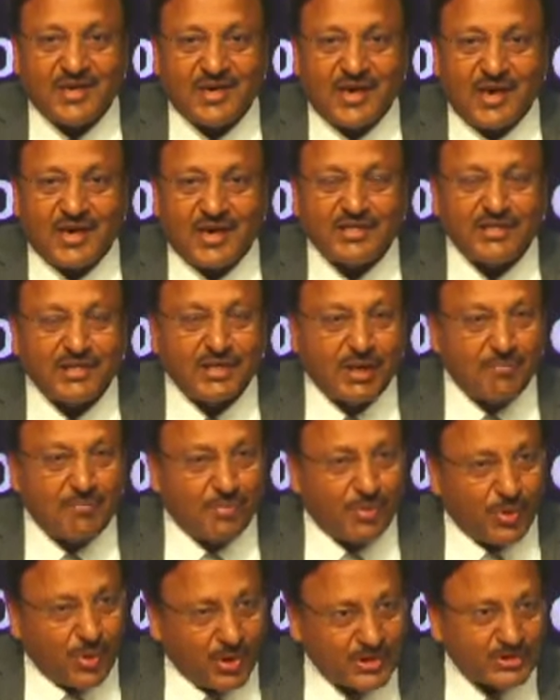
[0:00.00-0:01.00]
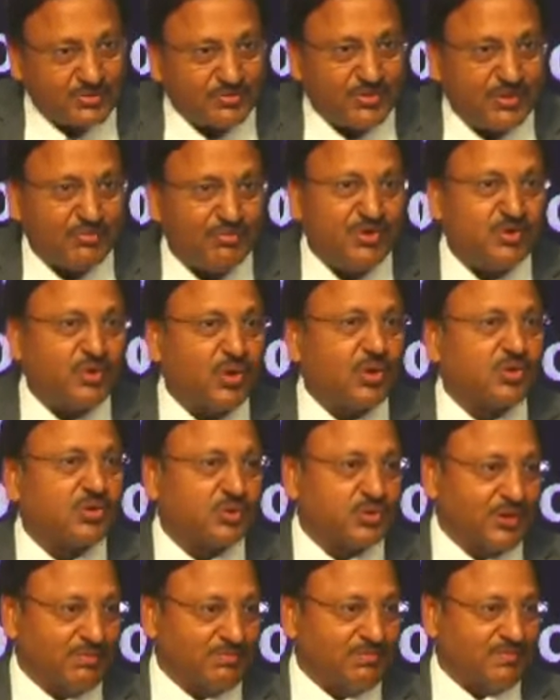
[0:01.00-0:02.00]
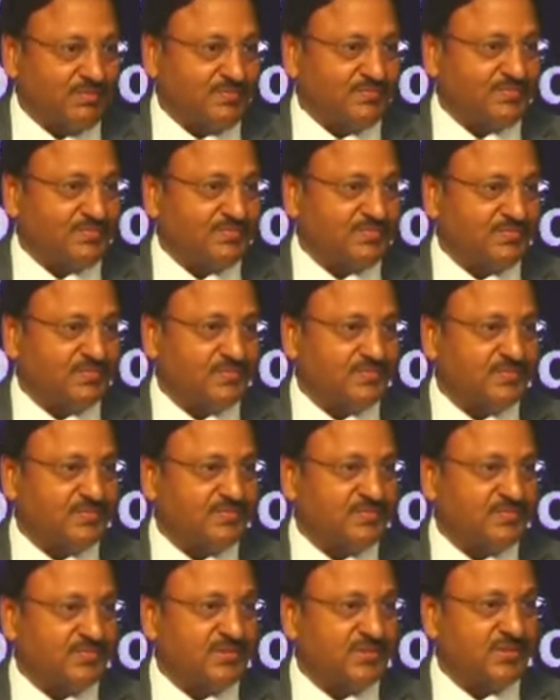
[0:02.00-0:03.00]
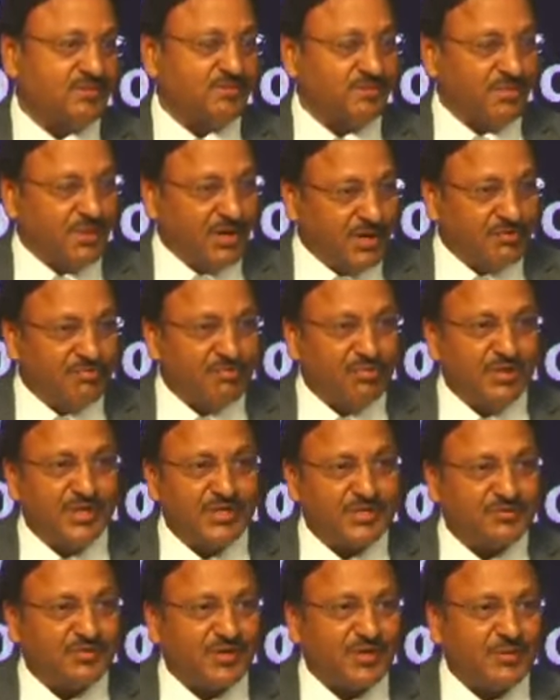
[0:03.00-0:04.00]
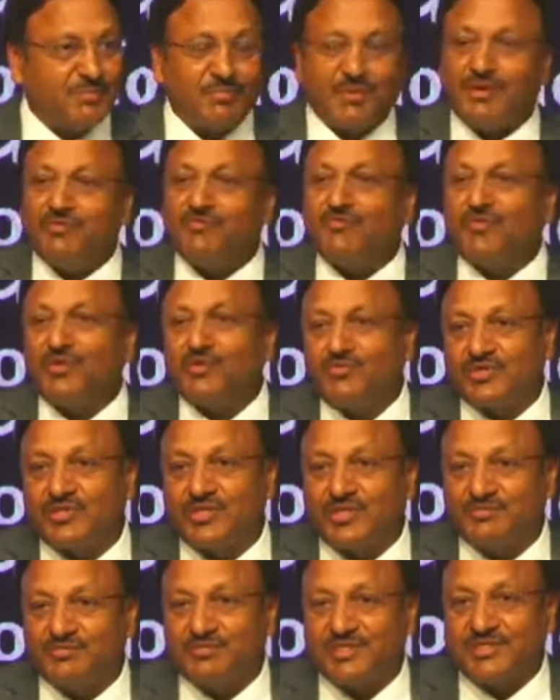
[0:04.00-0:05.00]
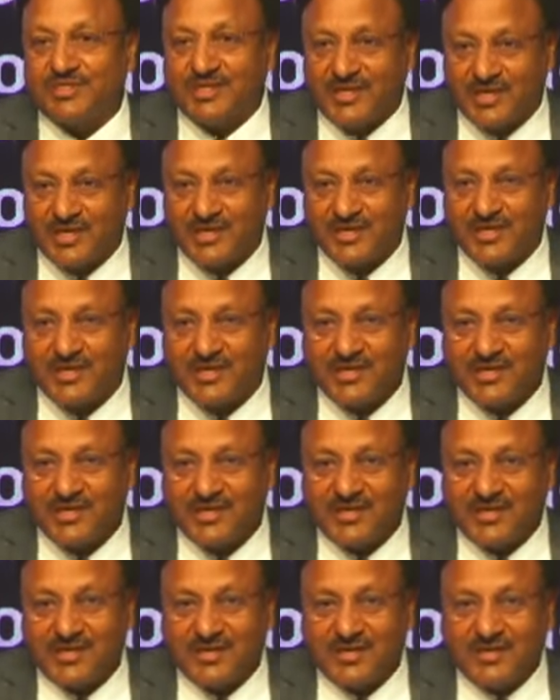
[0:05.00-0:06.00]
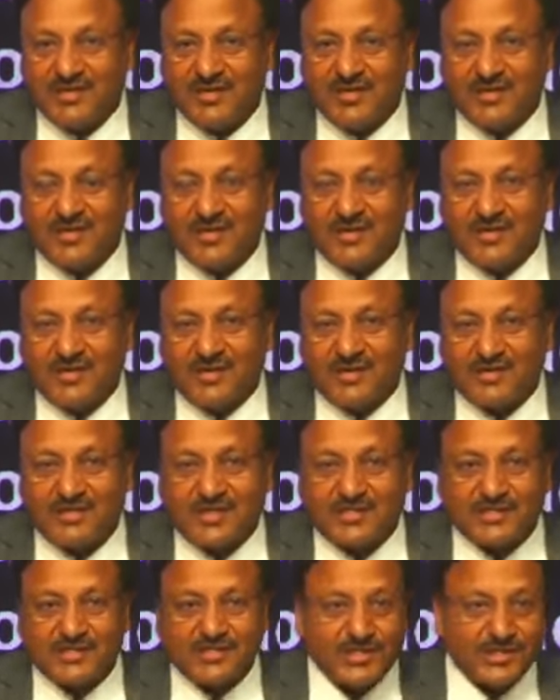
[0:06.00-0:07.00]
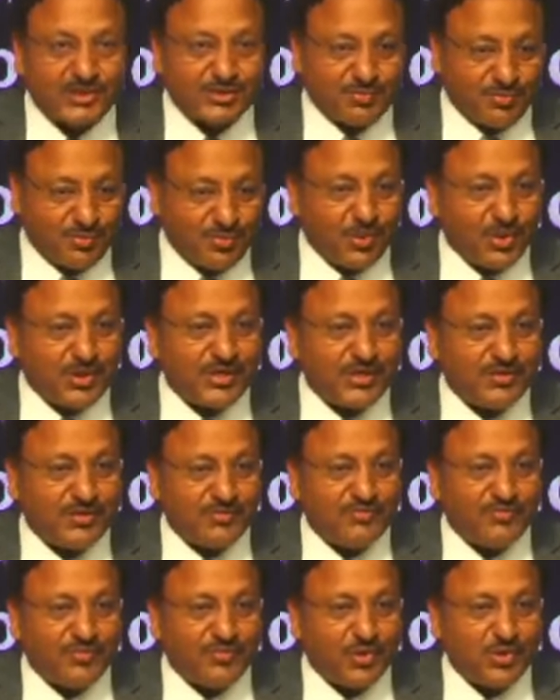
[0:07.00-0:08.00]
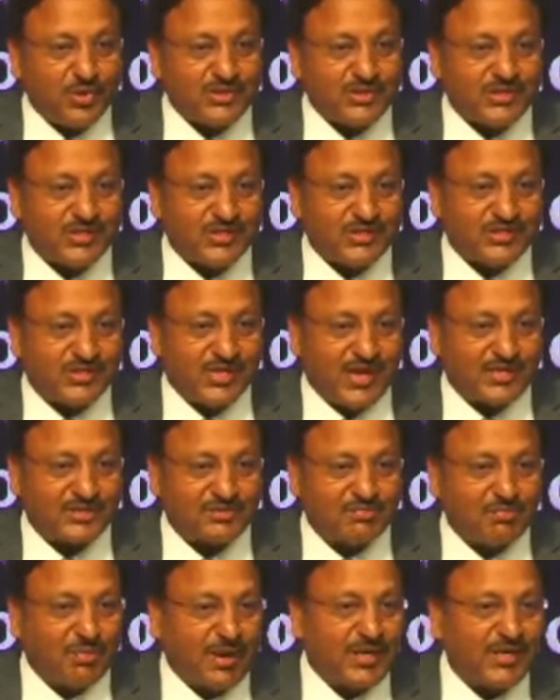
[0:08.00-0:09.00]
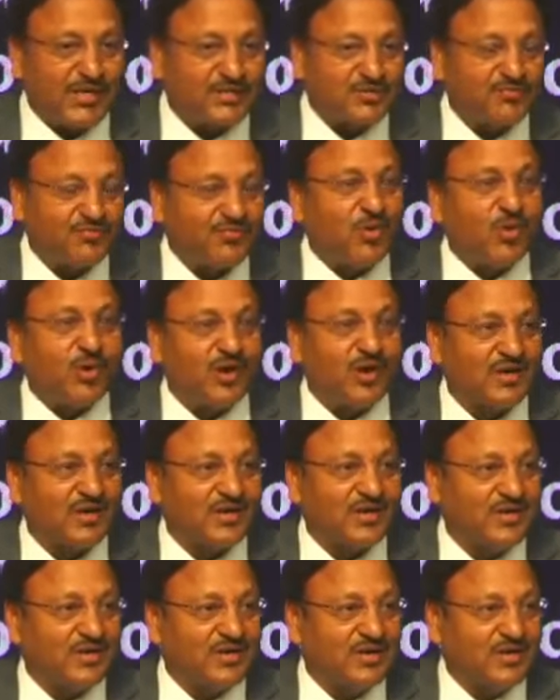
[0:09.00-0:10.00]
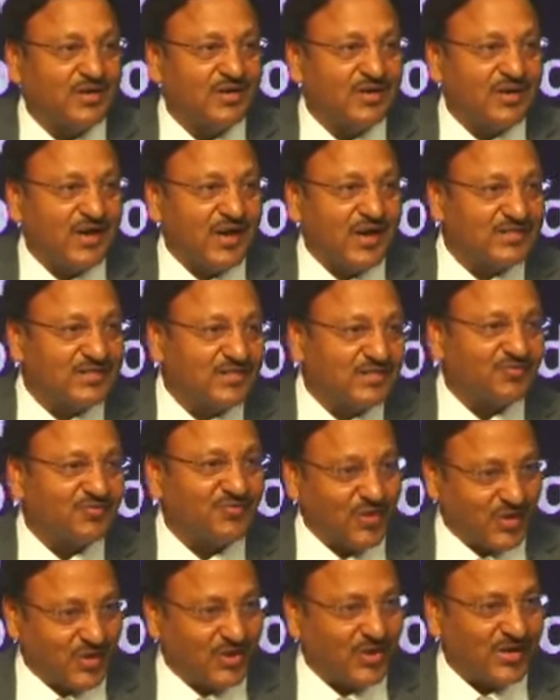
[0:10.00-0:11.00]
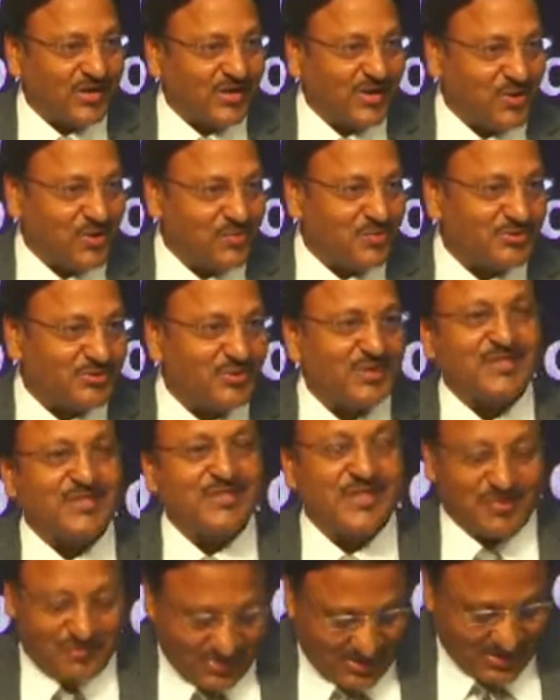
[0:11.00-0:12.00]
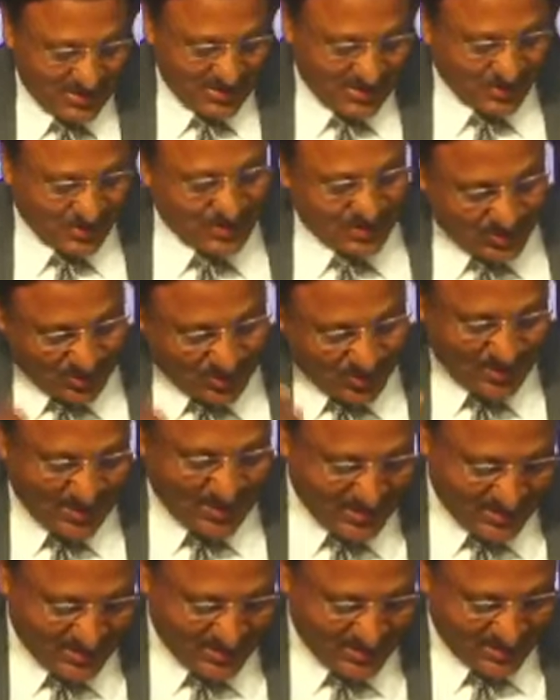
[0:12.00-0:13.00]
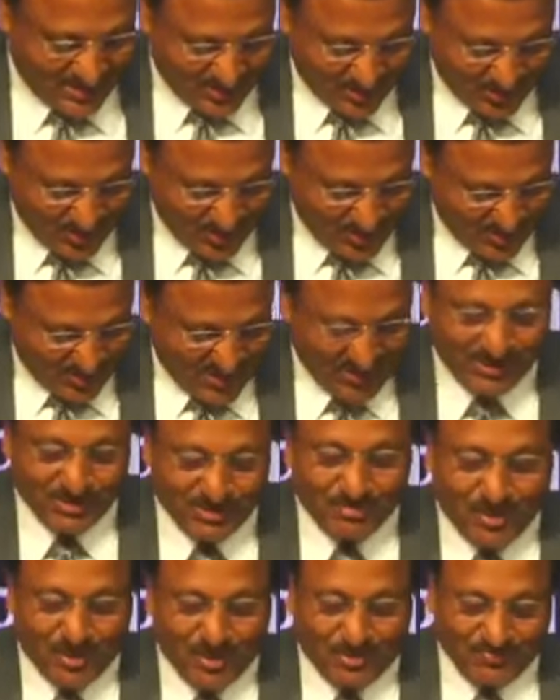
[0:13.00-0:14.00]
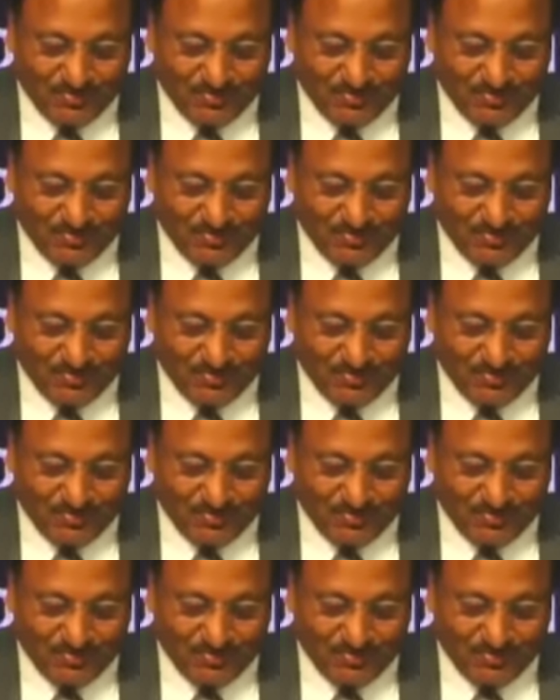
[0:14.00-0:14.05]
And the employees, when we talk to them, believe me, it's very painful for them. They say that 6.46 lakhs minus 4 are just forgotten how much work they have done. So just to sensitize you, nothing more.